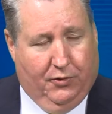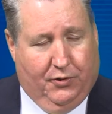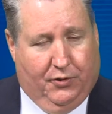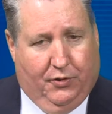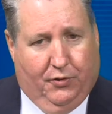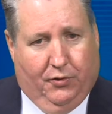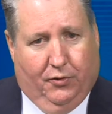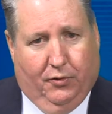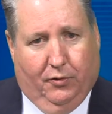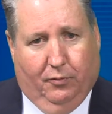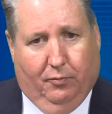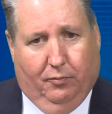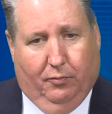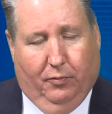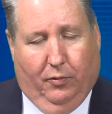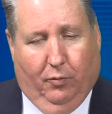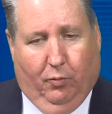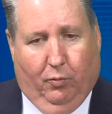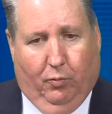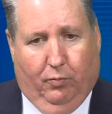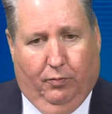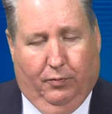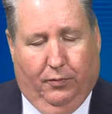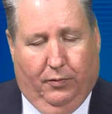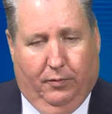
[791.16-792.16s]
hosted
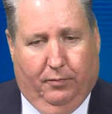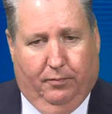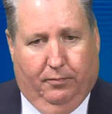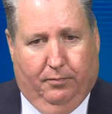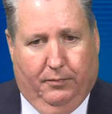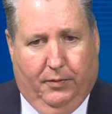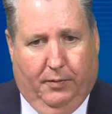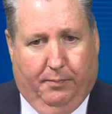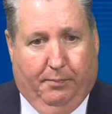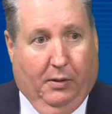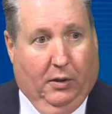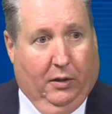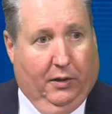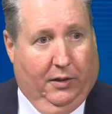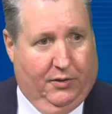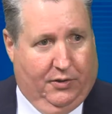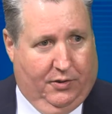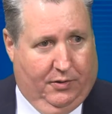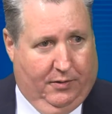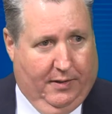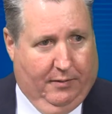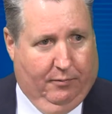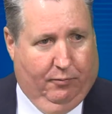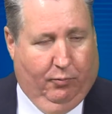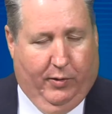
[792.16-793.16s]
the
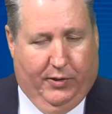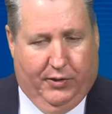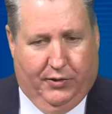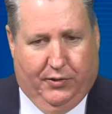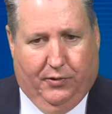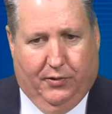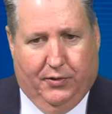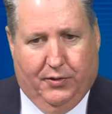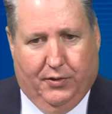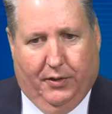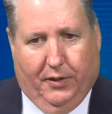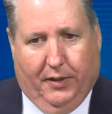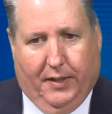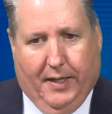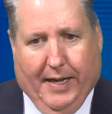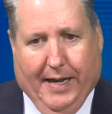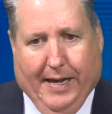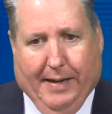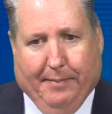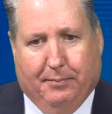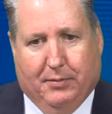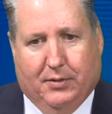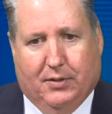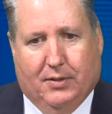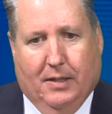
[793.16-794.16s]
Bullets and the Wizards and the
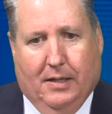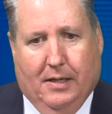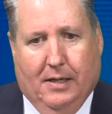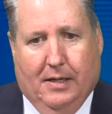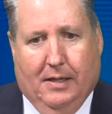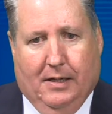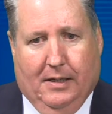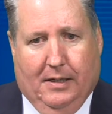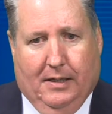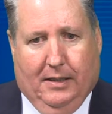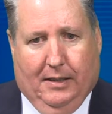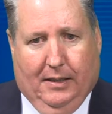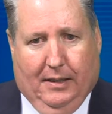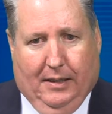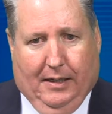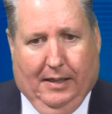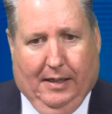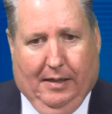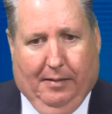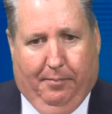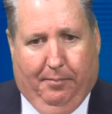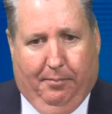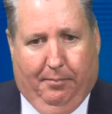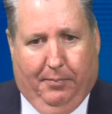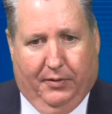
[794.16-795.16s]
Caps.
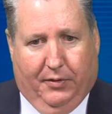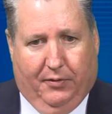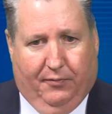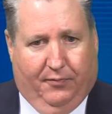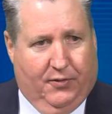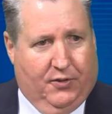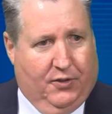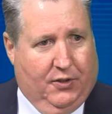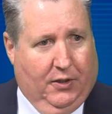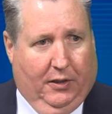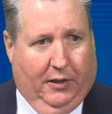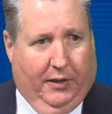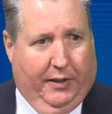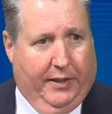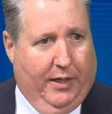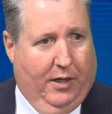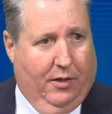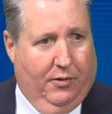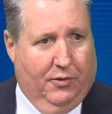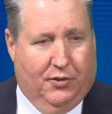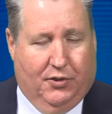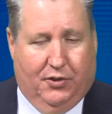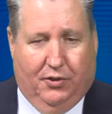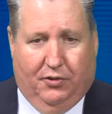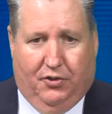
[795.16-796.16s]
But the facility
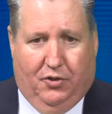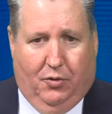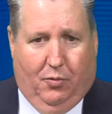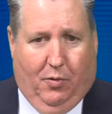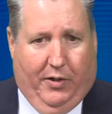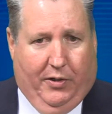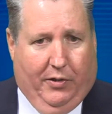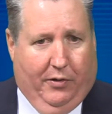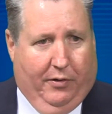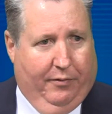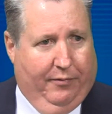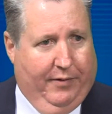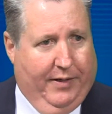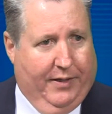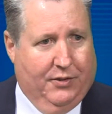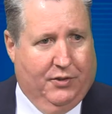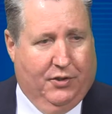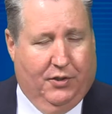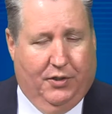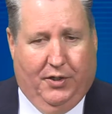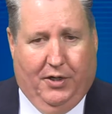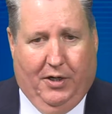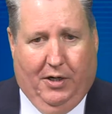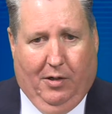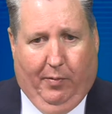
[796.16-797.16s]
hosted 200
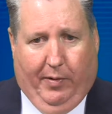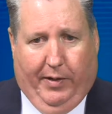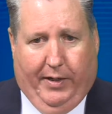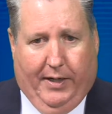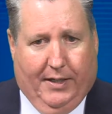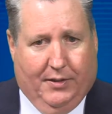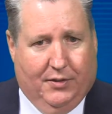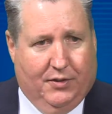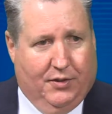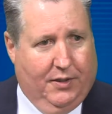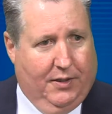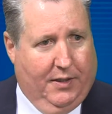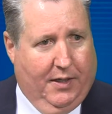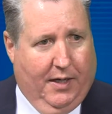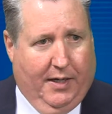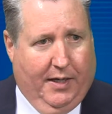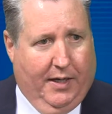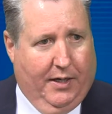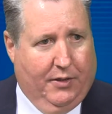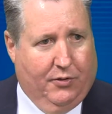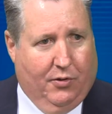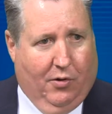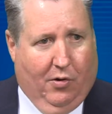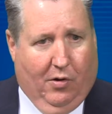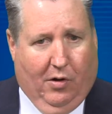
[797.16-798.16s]
events a year. We had
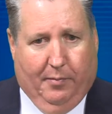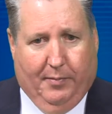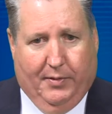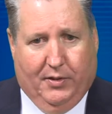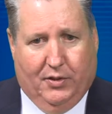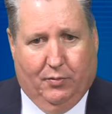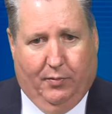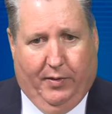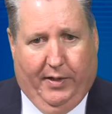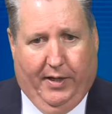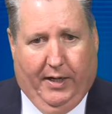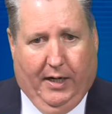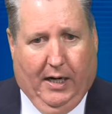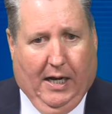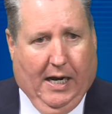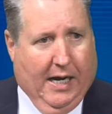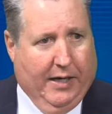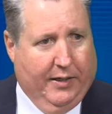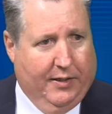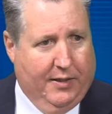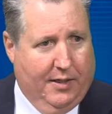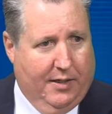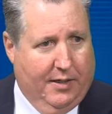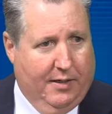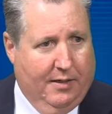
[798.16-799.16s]
NCAA tournaments. We had
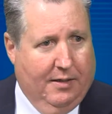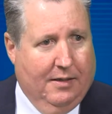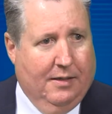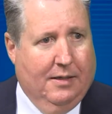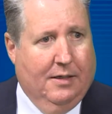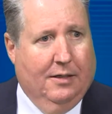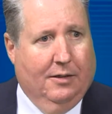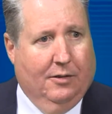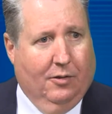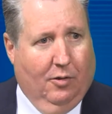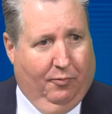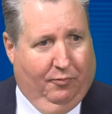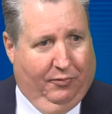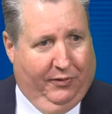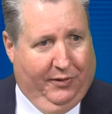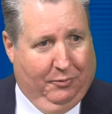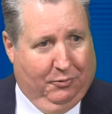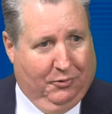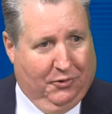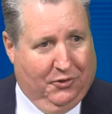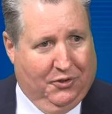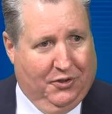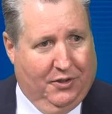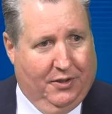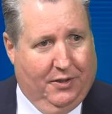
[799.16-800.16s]
hockey. Hopefully
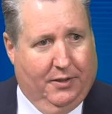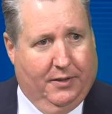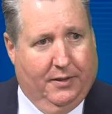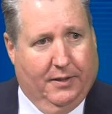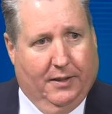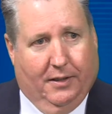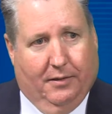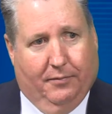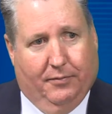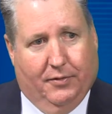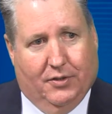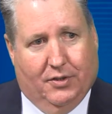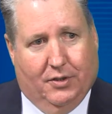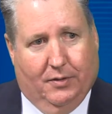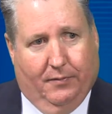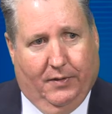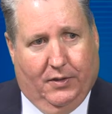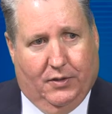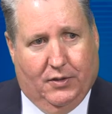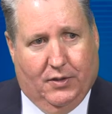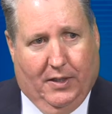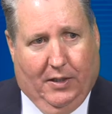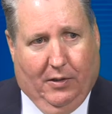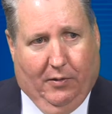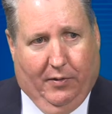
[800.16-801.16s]
we'll see the
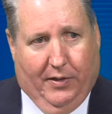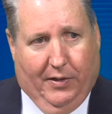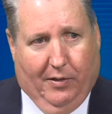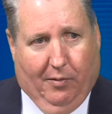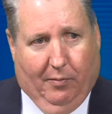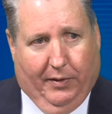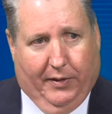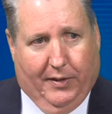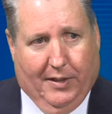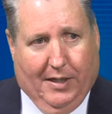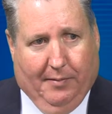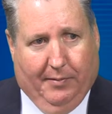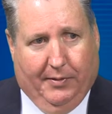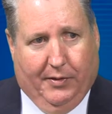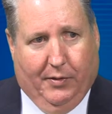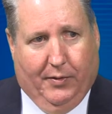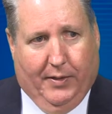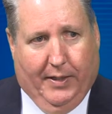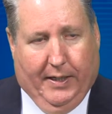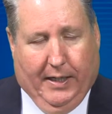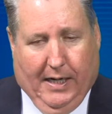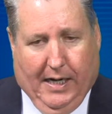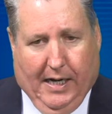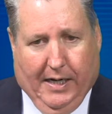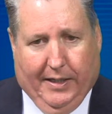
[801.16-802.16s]
Civic Center here in Wicomico
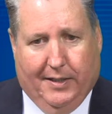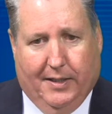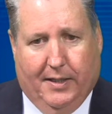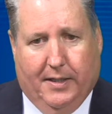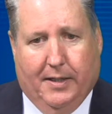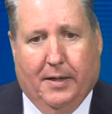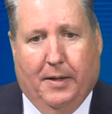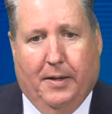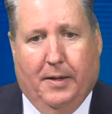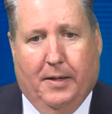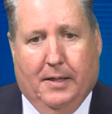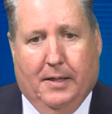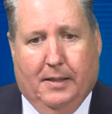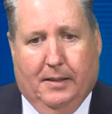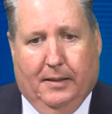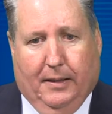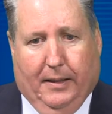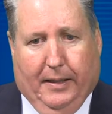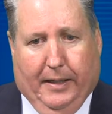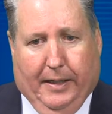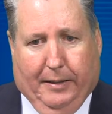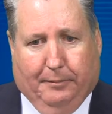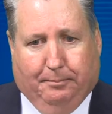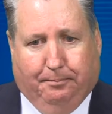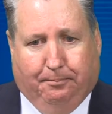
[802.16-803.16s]
get hockey.
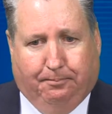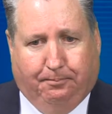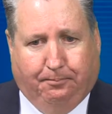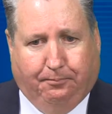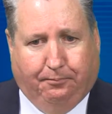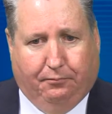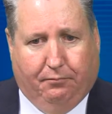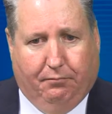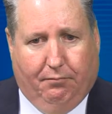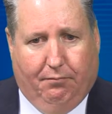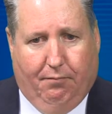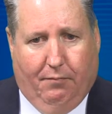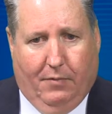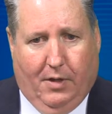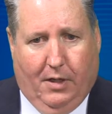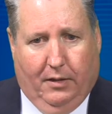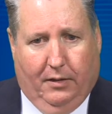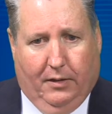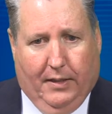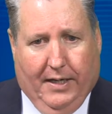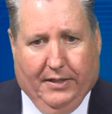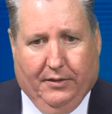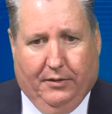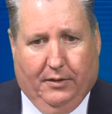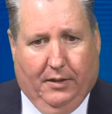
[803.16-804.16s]

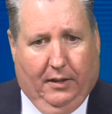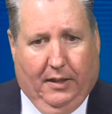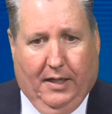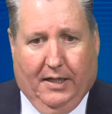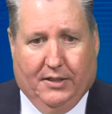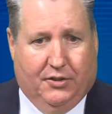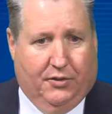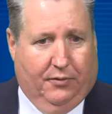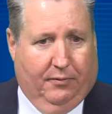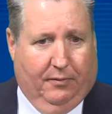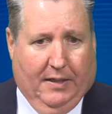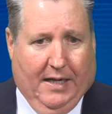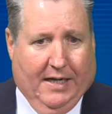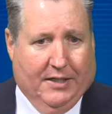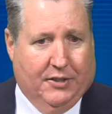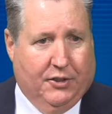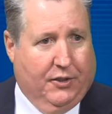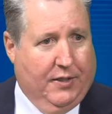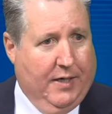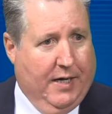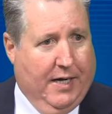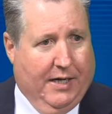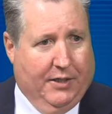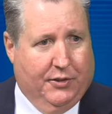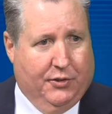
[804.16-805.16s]
And lots
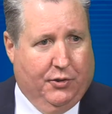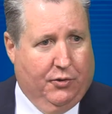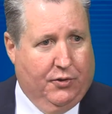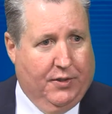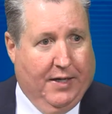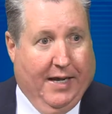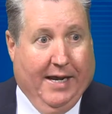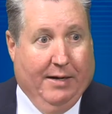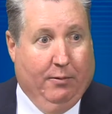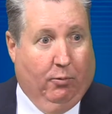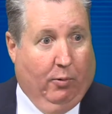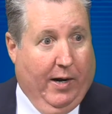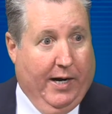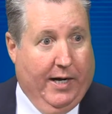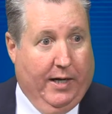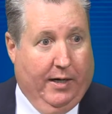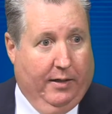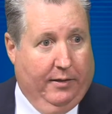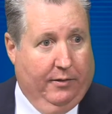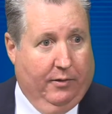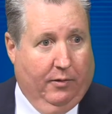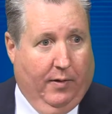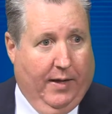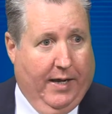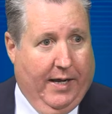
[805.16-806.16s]
of concerts,
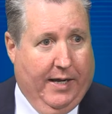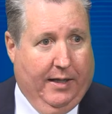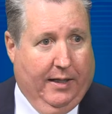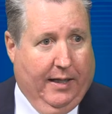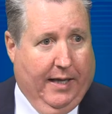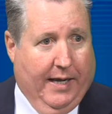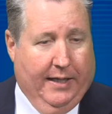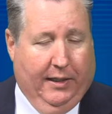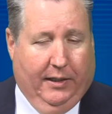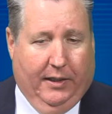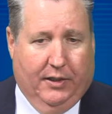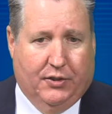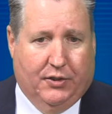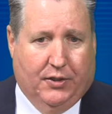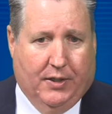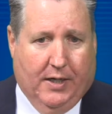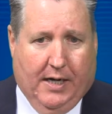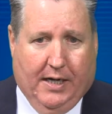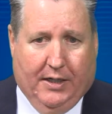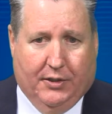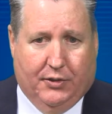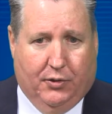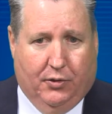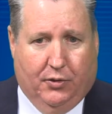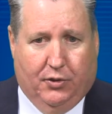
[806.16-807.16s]
A-list
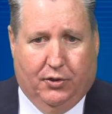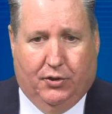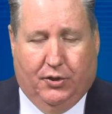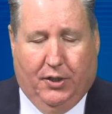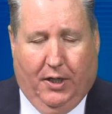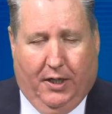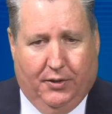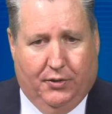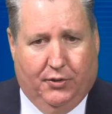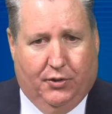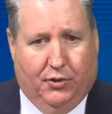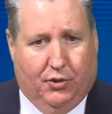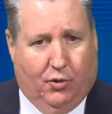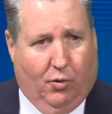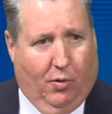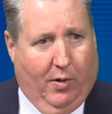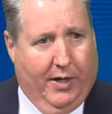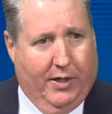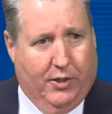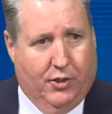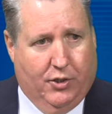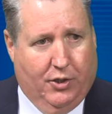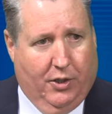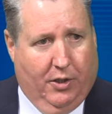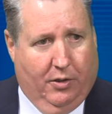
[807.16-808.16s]
concerts, tons of
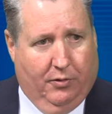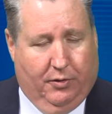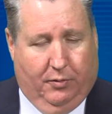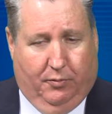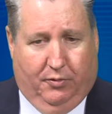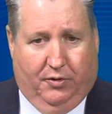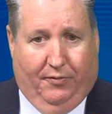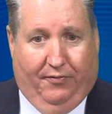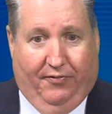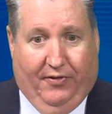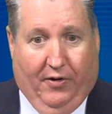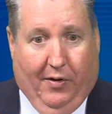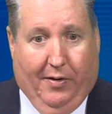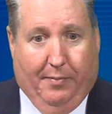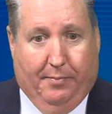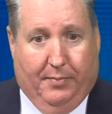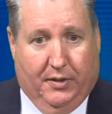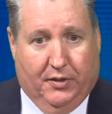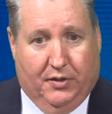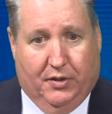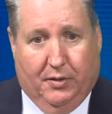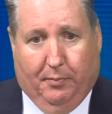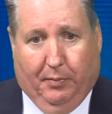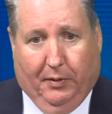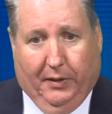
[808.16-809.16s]
trade shows. It was a very
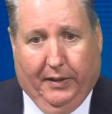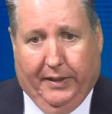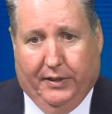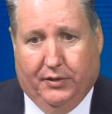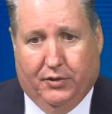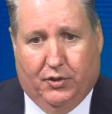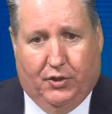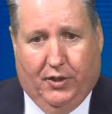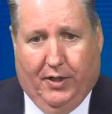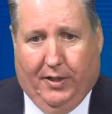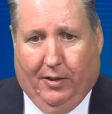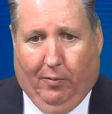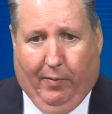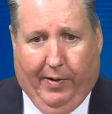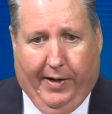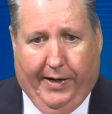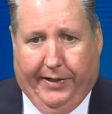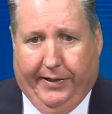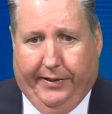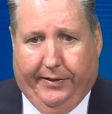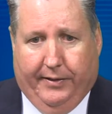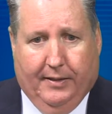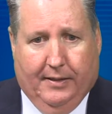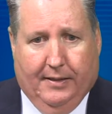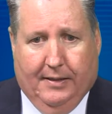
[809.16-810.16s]
busy place,
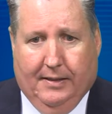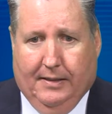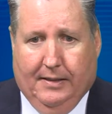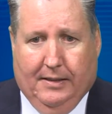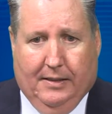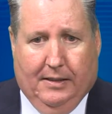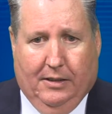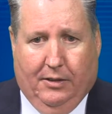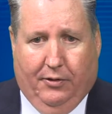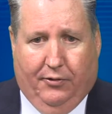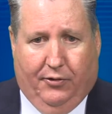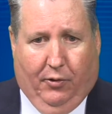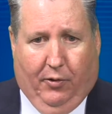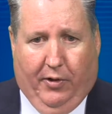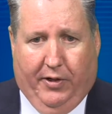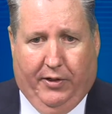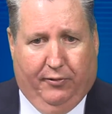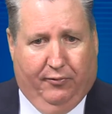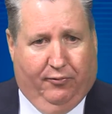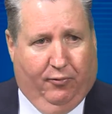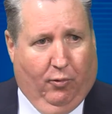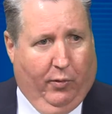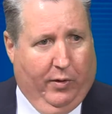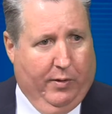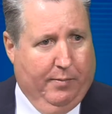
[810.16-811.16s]
generated $30
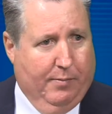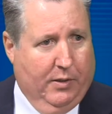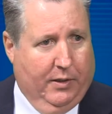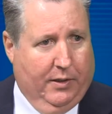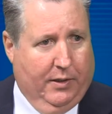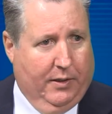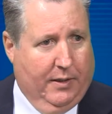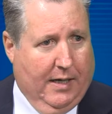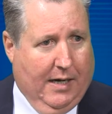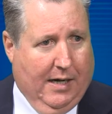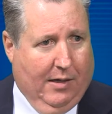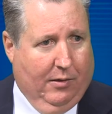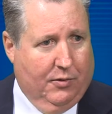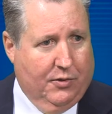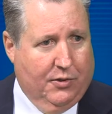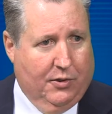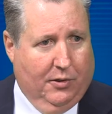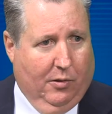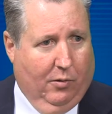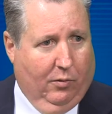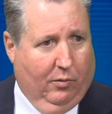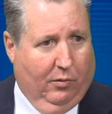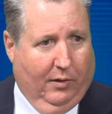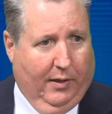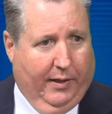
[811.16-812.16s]
to $40 million in
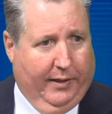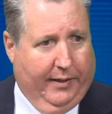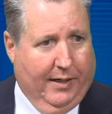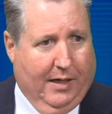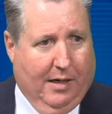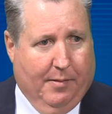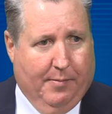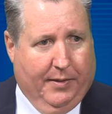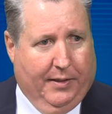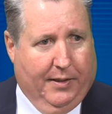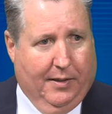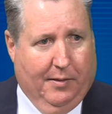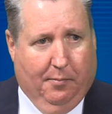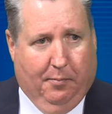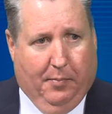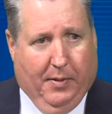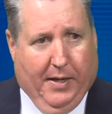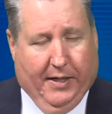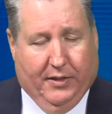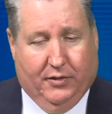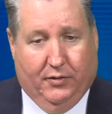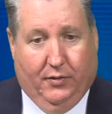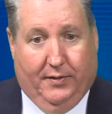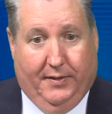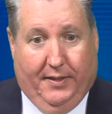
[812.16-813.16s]
local economic
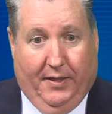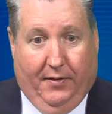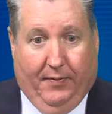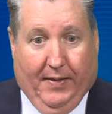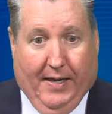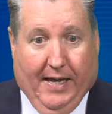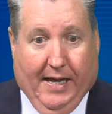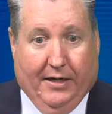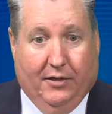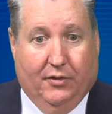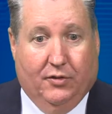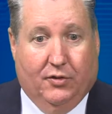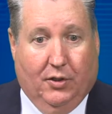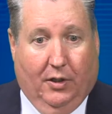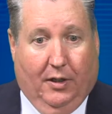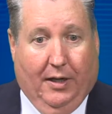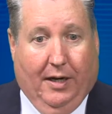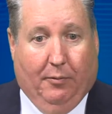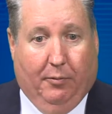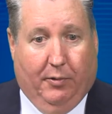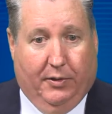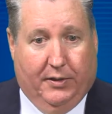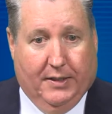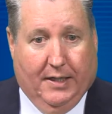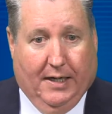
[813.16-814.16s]
impact. So I did that until I
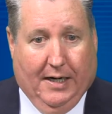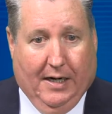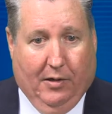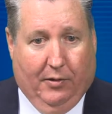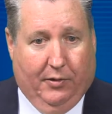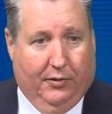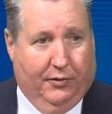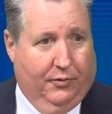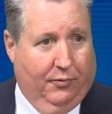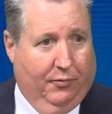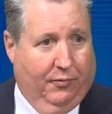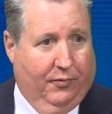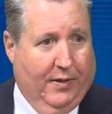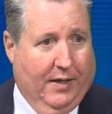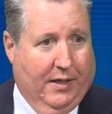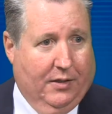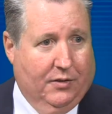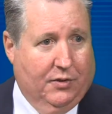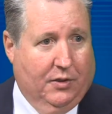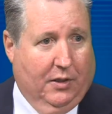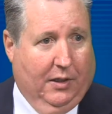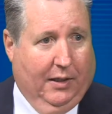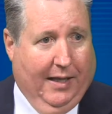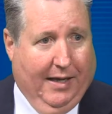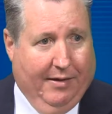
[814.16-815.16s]
retired in
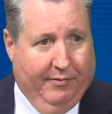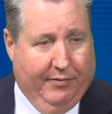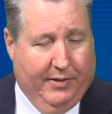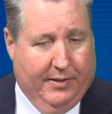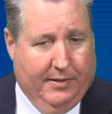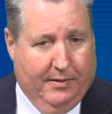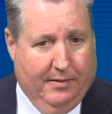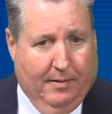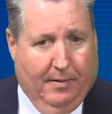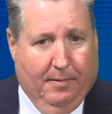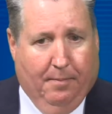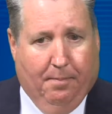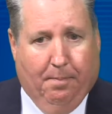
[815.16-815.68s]
2011.